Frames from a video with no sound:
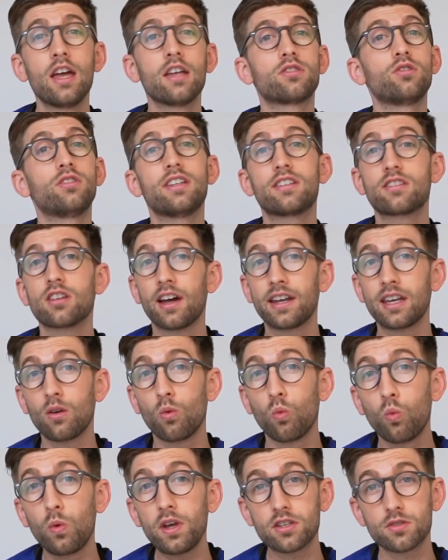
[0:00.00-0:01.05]
to
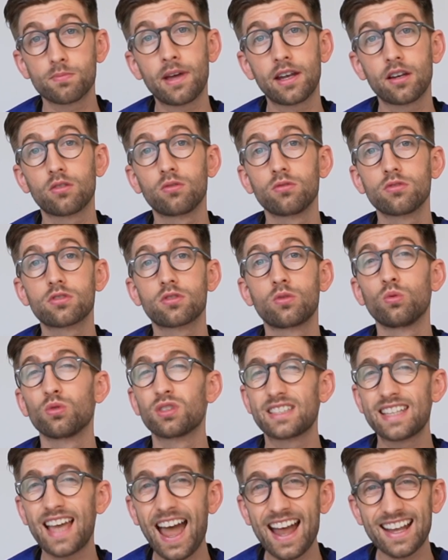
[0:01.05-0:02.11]
deciding which medical schools
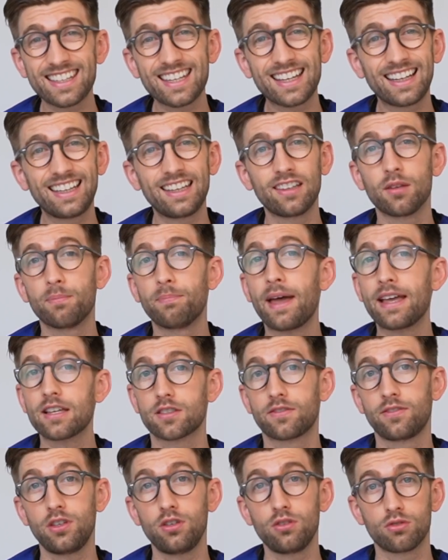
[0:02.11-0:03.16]
tactically are the best
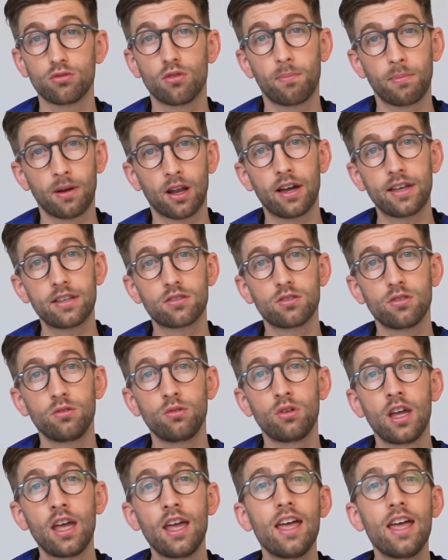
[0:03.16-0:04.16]
for you to apply to,